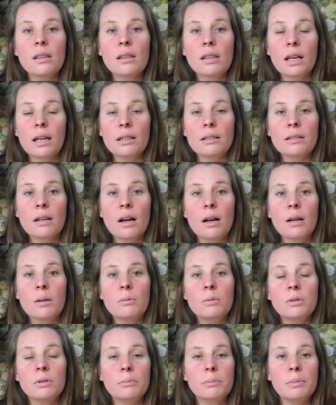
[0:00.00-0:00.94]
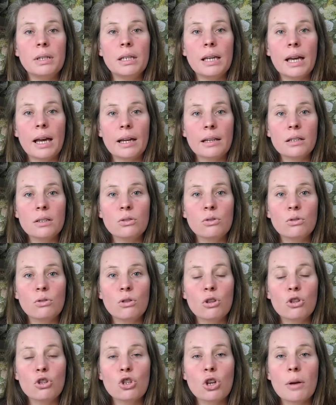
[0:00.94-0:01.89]
that I will be adding to
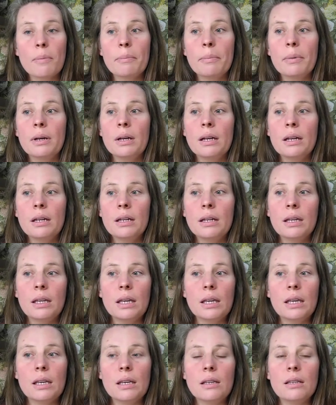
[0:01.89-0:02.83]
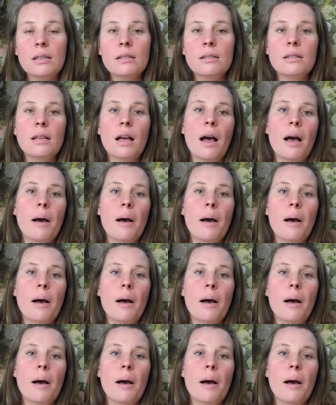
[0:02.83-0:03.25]
the shop is